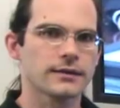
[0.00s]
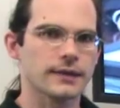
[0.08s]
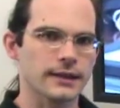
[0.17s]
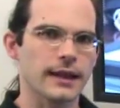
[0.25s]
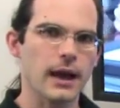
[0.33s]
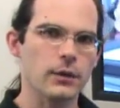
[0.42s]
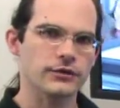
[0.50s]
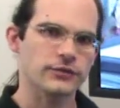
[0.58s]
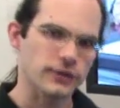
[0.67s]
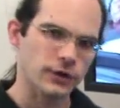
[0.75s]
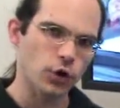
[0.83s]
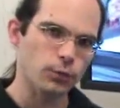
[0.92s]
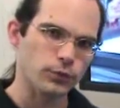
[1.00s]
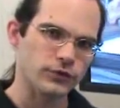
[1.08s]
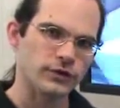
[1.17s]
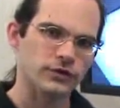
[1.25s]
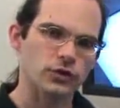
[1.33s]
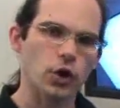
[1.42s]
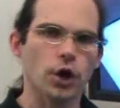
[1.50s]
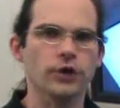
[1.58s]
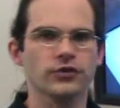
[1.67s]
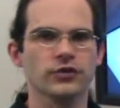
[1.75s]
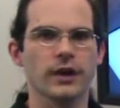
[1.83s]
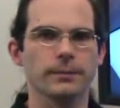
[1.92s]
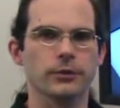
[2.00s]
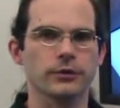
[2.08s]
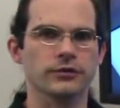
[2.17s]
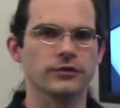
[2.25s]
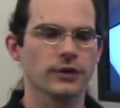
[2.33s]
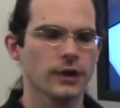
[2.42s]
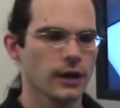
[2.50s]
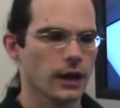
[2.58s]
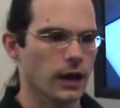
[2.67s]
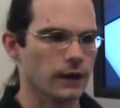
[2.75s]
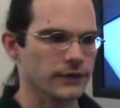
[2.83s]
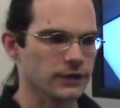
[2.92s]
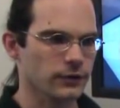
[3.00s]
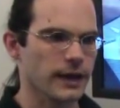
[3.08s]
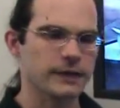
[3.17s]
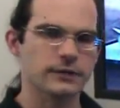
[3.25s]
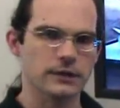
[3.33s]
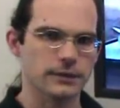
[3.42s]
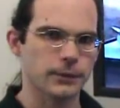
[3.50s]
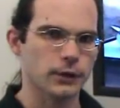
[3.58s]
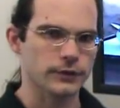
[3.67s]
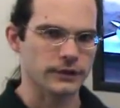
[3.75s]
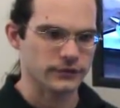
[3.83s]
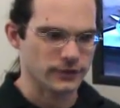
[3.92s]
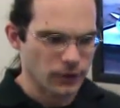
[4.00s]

that allow us to cope with such large numbers of interacting components.